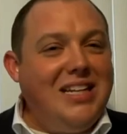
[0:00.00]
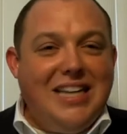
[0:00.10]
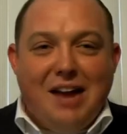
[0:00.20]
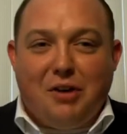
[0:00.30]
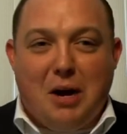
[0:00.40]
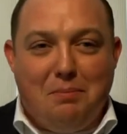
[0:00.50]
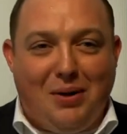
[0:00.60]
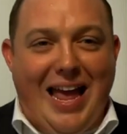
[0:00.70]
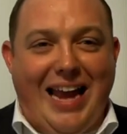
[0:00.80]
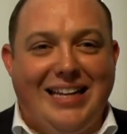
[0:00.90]
Never
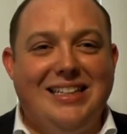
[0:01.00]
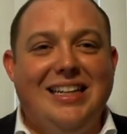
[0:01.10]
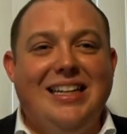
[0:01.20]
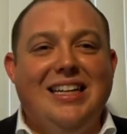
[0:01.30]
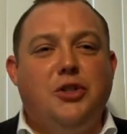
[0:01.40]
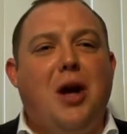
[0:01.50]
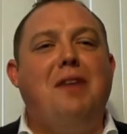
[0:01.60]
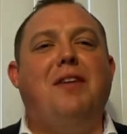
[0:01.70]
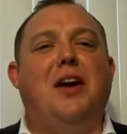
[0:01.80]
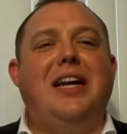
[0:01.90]
complain.
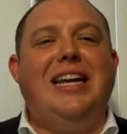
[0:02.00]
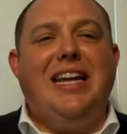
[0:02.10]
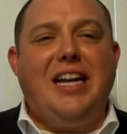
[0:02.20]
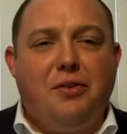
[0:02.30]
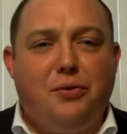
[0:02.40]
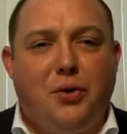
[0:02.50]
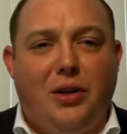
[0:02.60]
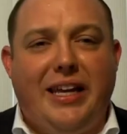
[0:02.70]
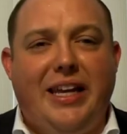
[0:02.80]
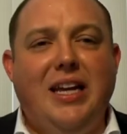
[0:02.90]
Try very
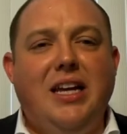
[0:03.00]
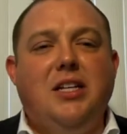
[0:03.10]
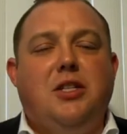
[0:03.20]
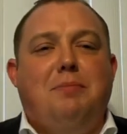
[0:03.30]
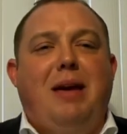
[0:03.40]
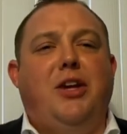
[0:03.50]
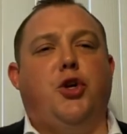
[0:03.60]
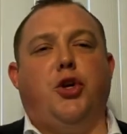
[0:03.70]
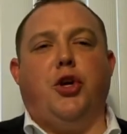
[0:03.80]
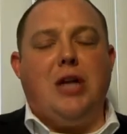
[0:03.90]
carefully to make
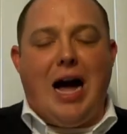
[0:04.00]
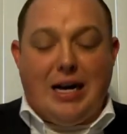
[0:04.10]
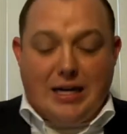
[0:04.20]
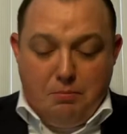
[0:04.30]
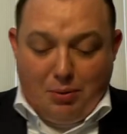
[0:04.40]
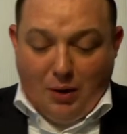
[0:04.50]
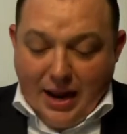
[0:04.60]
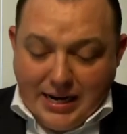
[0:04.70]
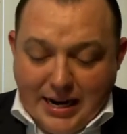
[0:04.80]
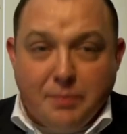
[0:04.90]
sure you're not
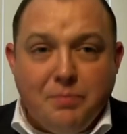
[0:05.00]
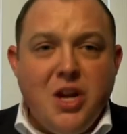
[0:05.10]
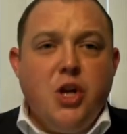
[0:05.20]
complaining,